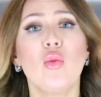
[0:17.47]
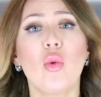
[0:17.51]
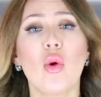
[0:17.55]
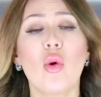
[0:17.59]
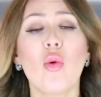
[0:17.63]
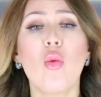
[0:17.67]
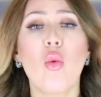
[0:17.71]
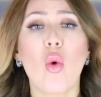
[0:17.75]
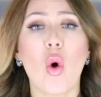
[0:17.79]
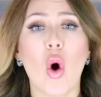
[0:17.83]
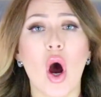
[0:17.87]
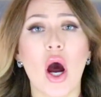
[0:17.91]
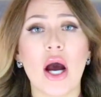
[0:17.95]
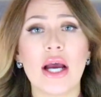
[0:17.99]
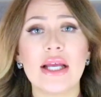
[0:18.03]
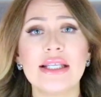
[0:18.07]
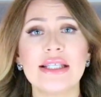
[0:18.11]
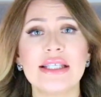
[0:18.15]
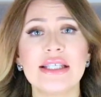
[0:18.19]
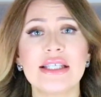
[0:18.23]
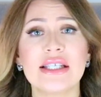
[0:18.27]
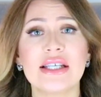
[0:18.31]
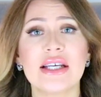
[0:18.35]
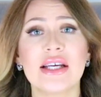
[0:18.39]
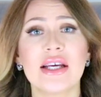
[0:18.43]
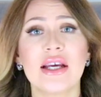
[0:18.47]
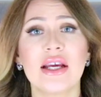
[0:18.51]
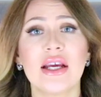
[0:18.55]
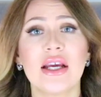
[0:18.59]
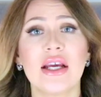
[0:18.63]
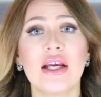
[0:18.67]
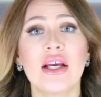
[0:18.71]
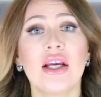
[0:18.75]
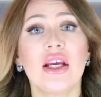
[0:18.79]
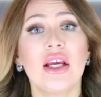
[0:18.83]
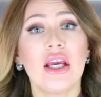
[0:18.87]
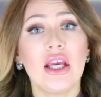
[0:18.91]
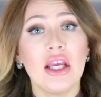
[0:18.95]
we want
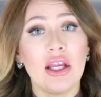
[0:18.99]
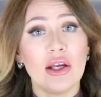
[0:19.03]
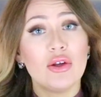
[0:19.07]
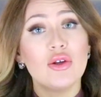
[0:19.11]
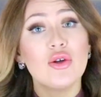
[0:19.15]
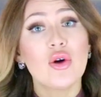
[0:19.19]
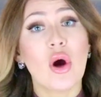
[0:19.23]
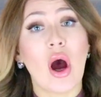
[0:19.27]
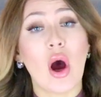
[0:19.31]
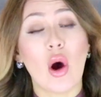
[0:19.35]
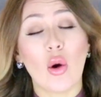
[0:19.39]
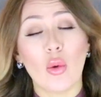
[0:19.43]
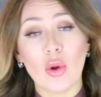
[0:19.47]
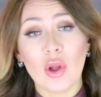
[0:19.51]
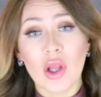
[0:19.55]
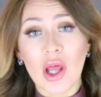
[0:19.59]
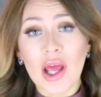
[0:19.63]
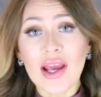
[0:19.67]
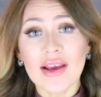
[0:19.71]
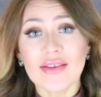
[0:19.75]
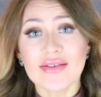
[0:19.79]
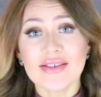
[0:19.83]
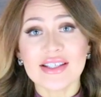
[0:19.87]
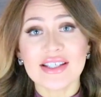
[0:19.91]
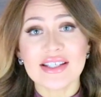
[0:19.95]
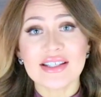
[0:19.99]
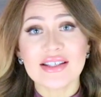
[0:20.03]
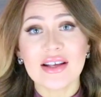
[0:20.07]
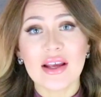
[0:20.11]
into our lives.